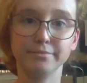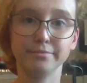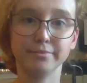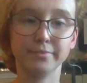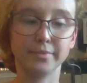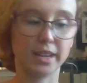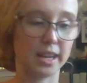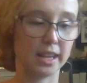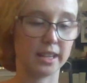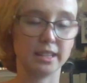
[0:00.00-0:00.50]

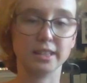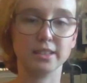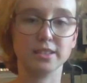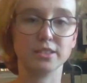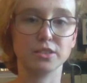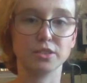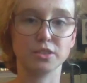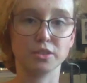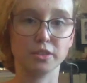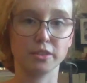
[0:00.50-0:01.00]
I did
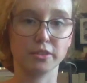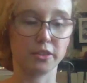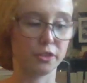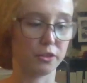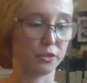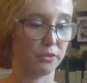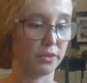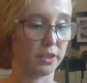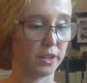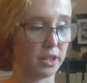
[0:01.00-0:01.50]
this in the
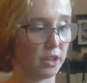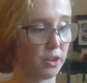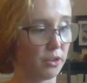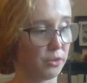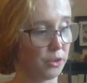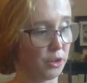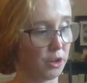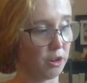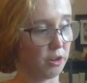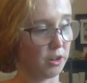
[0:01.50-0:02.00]
other video.
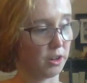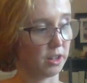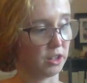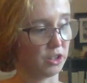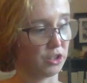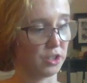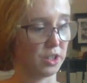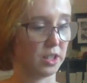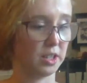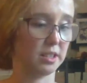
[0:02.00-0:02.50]
Y'all are going to
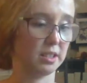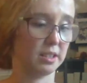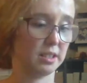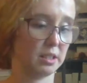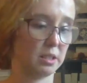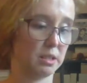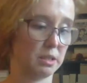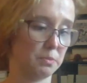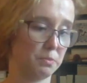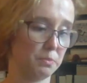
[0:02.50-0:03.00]
just get to
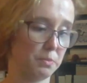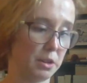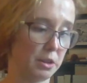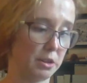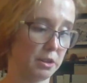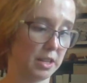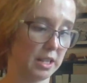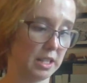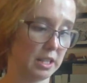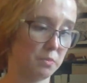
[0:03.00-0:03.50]

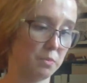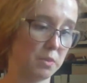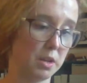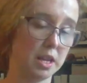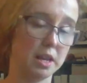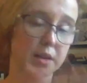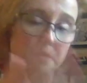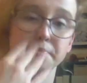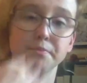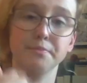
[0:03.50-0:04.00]
experience
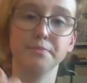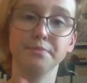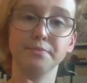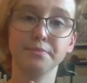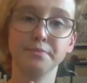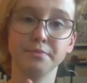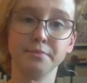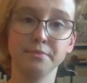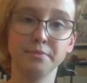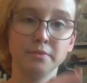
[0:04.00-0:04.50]
me
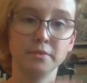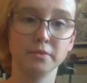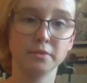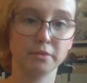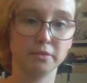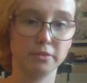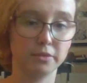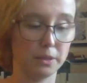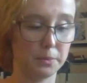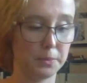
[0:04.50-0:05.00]

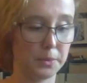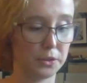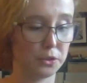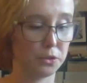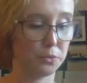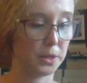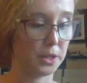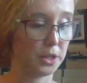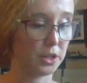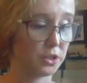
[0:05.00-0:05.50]
flipping through
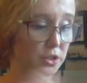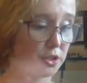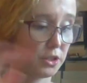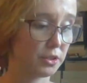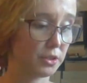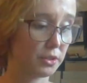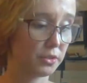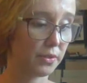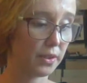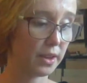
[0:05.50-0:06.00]
pages.
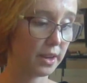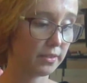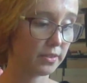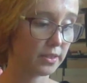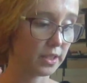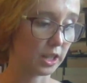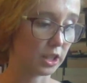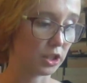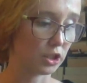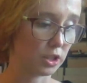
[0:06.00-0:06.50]
There's 5
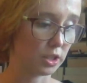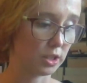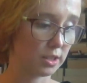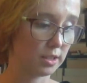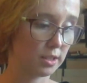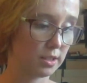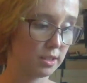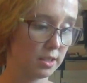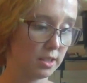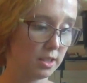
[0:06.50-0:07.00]

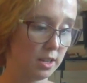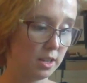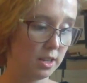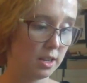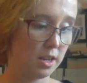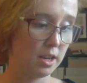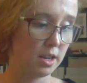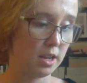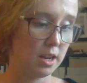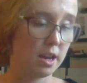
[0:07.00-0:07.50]
sections,
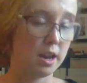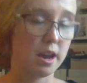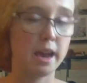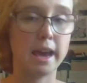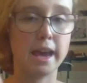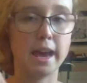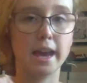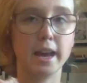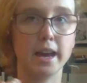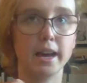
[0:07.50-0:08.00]

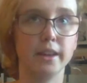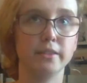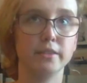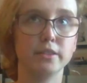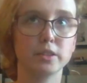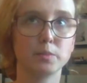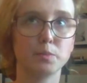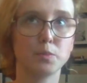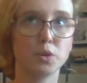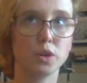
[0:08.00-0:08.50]
and
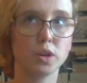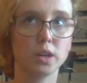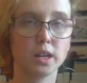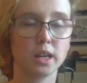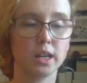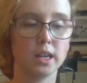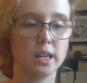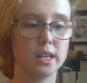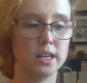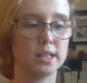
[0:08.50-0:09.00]
this book
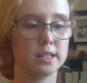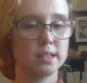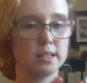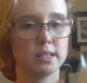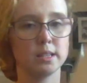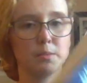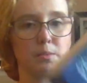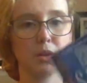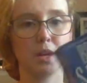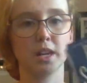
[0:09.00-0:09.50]
is
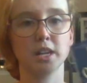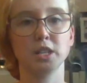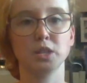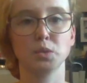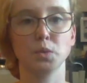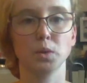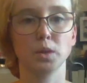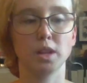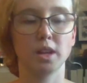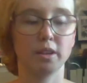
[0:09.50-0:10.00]
intimidating to
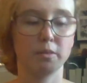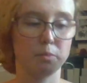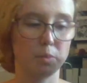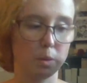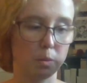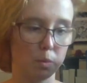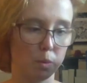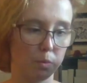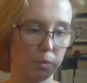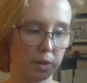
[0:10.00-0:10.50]
a lot of
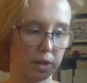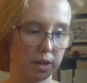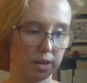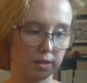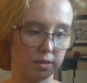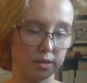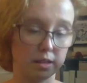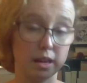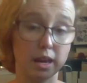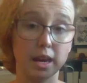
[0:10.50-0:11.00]
people
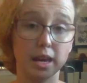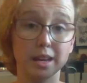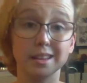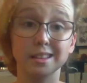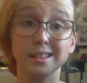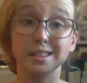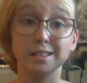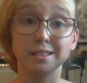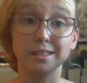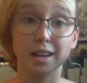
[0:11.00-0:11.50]
because A,
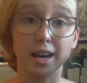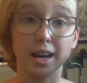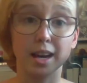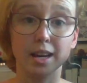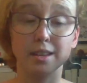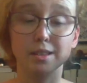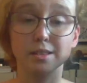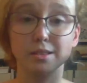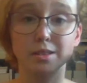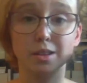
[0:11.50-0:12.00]
its
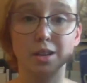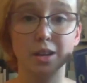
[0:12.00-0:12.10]
size,